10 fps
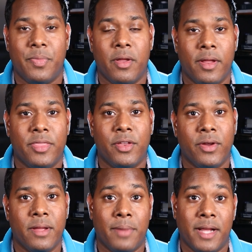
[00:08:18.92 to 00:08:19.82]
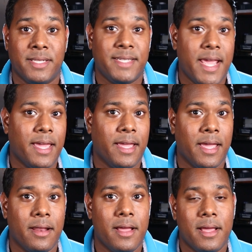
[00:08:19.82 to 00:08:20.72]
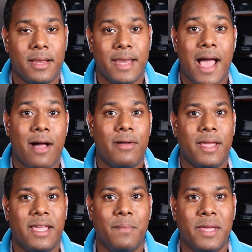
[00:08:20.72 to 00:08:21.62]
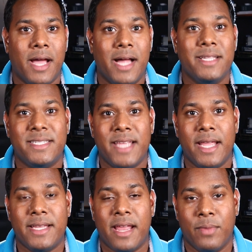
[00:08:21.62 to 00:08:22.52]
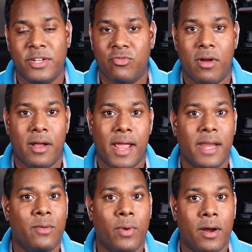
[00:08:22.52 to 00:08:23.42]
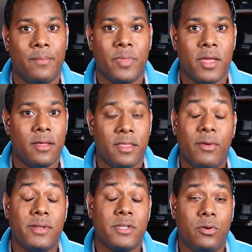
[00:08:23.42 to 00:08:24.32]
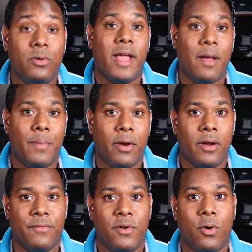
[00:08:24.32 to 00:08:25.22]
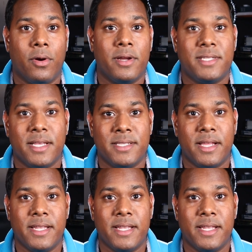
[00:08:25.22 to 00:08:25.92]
up their Ethereum by staking it, now it can be unstaked and withdrawn anywhere. There is a cooldown period, of course, as it